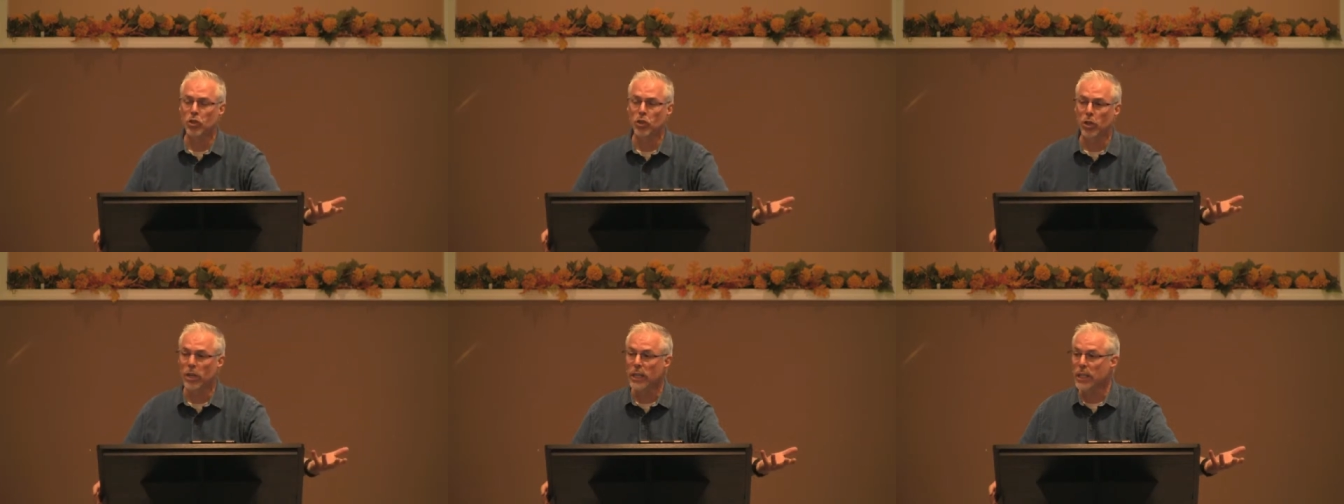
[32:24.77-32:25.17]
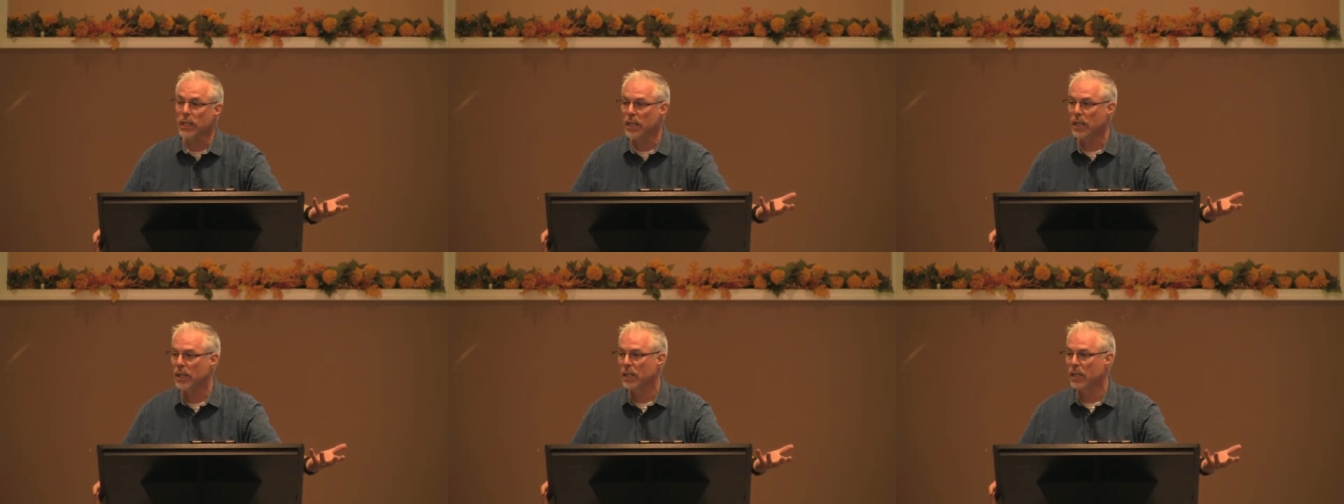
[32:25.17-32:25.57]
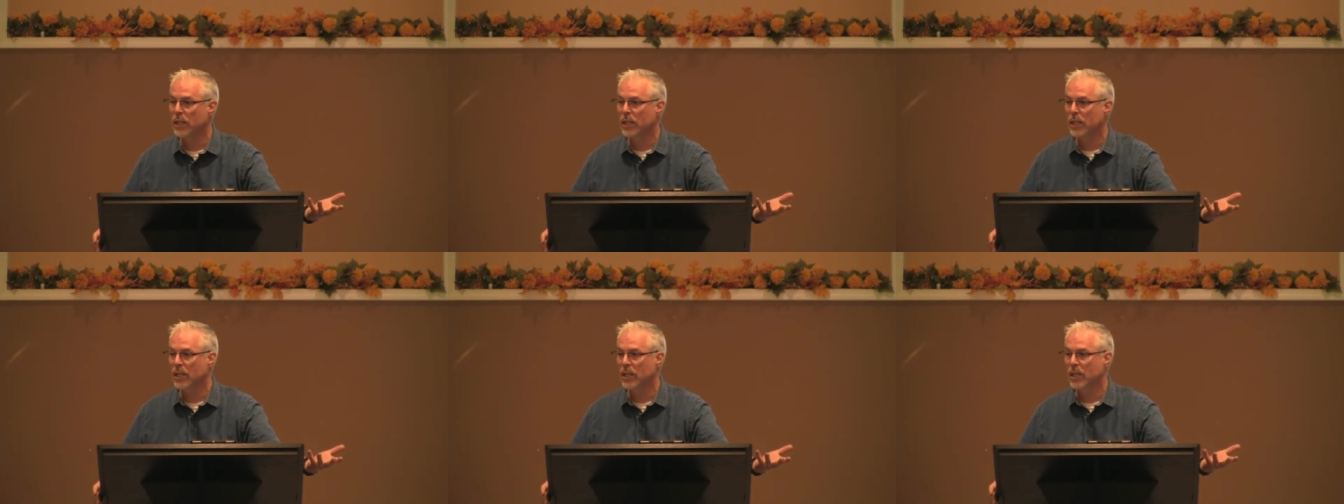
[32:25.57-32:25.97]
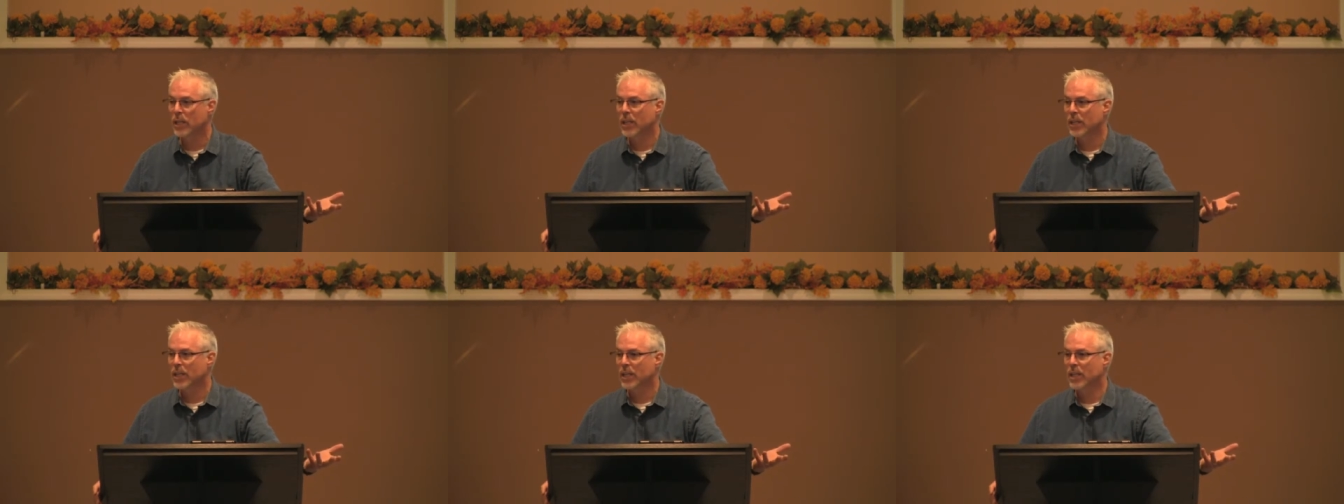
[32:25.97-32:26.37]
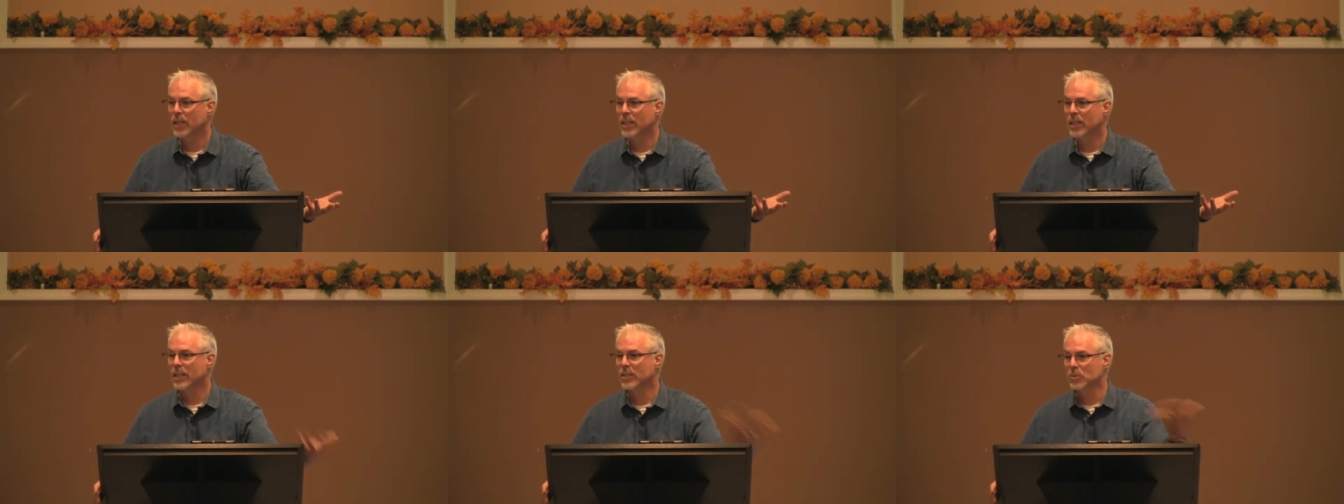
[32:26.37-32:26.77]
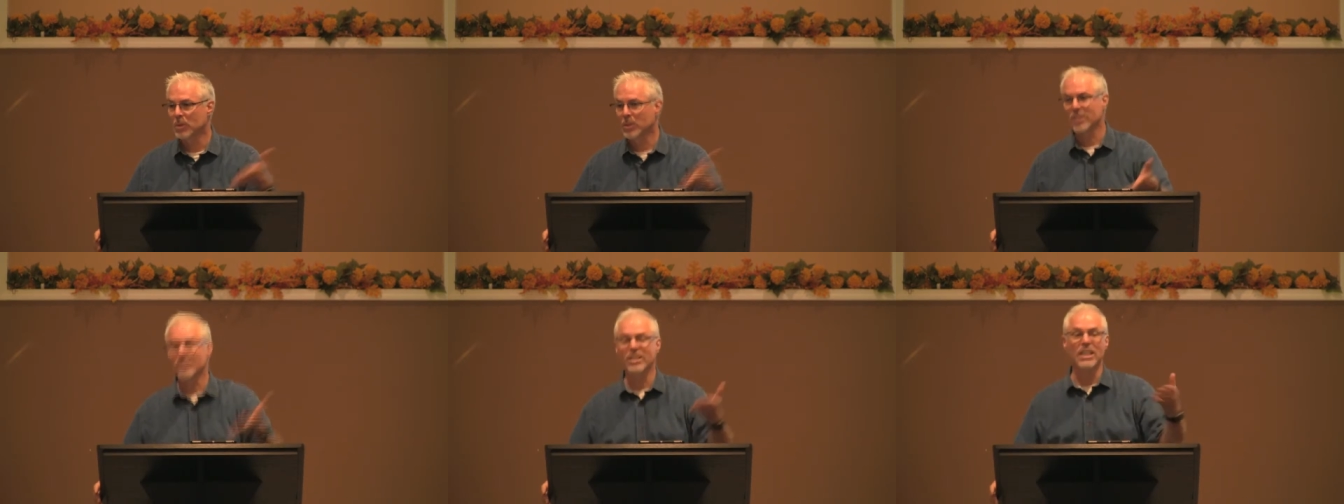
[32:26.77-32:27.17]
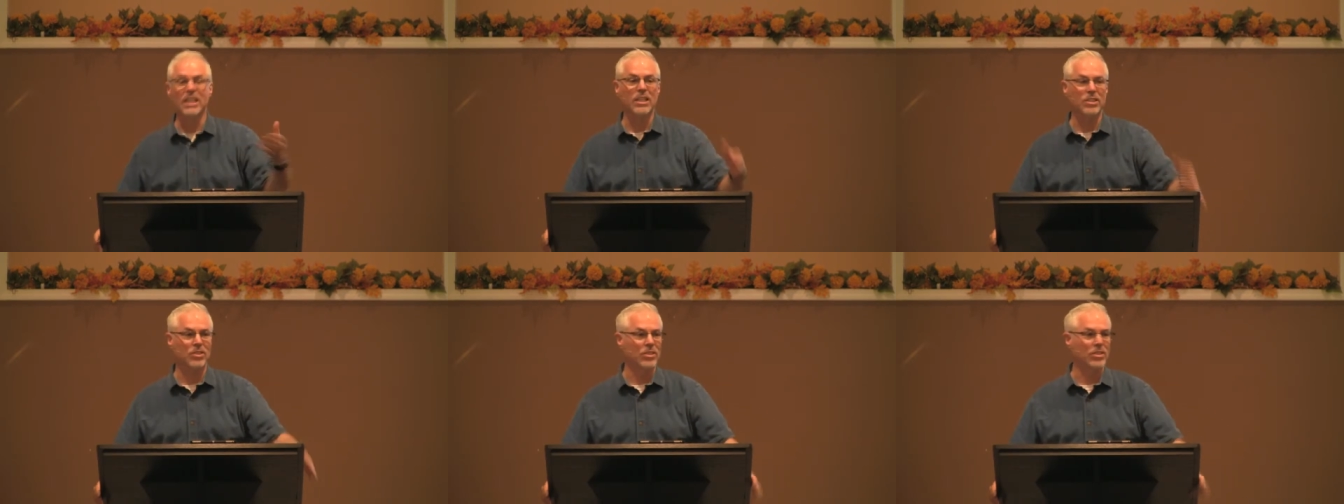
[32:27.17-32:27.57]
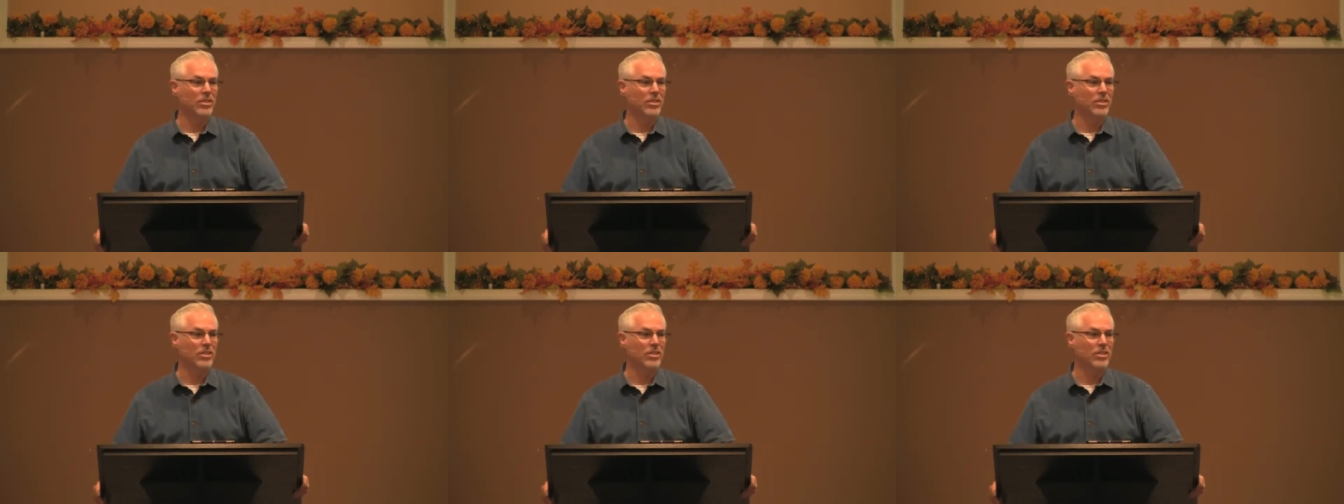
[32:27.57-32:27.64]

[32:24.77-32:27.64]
good and it's because of this